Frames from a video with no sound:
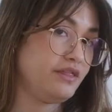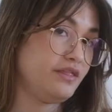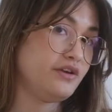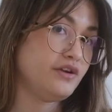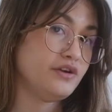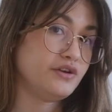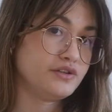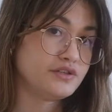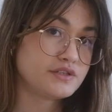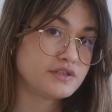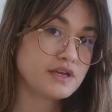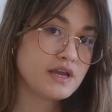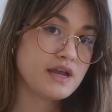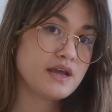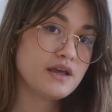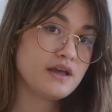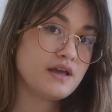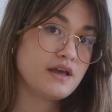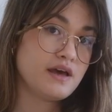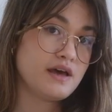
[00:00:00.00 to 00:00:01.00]
there's
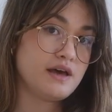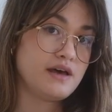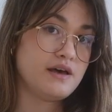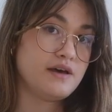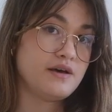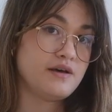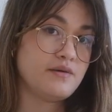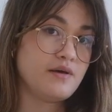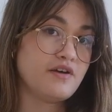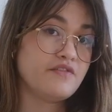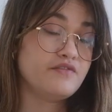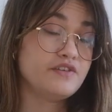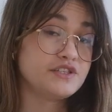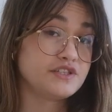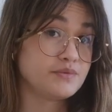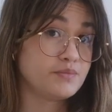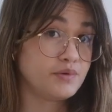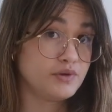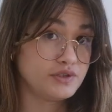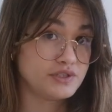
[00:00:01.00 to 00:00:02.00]
a
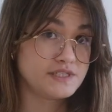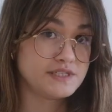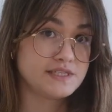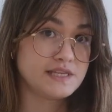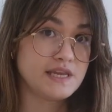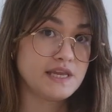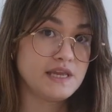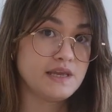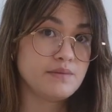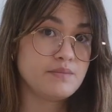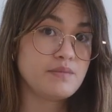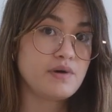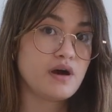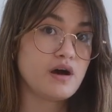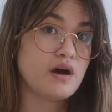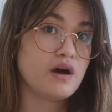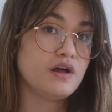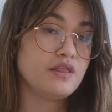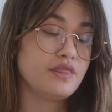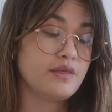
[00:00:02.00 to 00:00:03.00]
visible seam
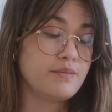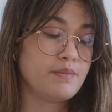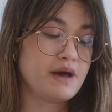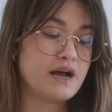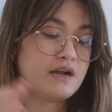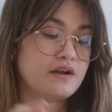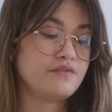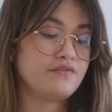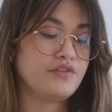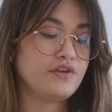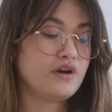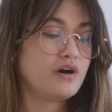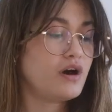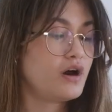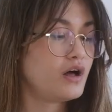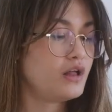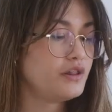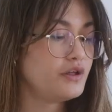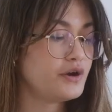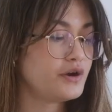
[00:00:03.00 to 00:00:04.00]
on the back of the
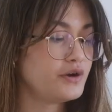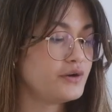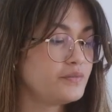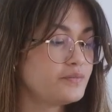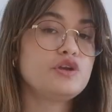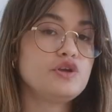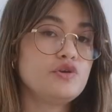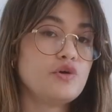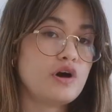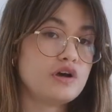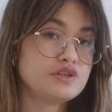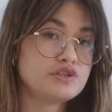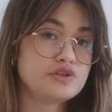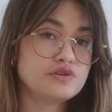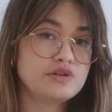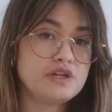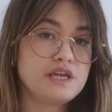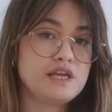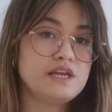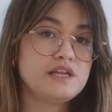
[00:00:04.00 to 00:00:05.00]
collar. You also
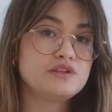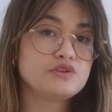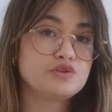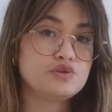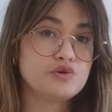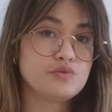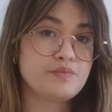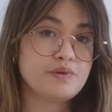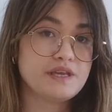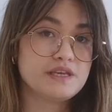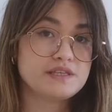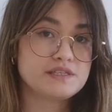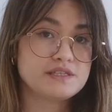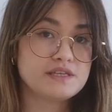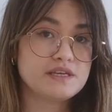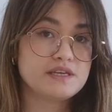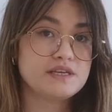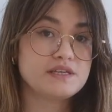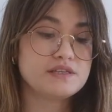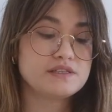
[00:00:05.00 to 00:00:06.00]
need two
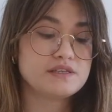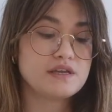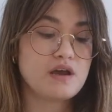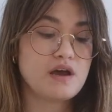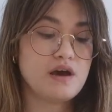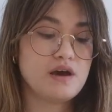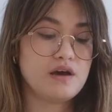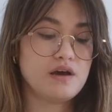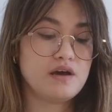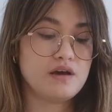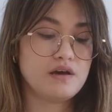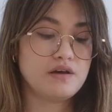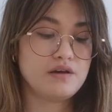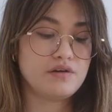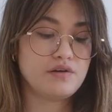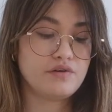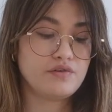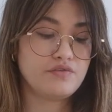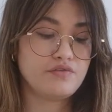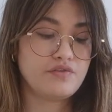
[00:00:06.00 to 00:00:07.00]
pieces
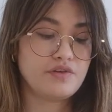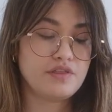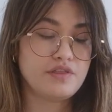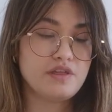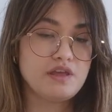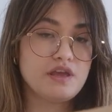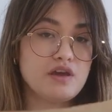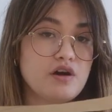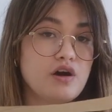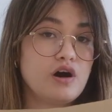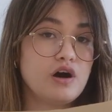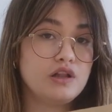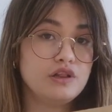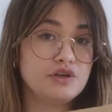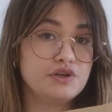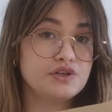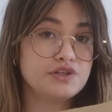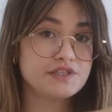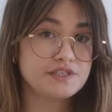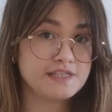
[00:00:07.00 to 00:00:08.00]
of the
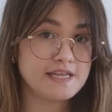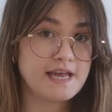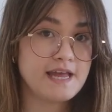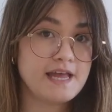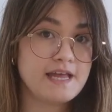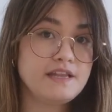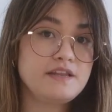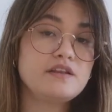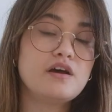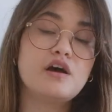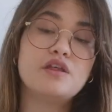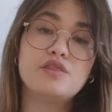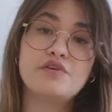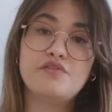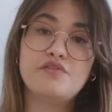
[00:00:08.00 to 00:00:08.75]
collar stand on the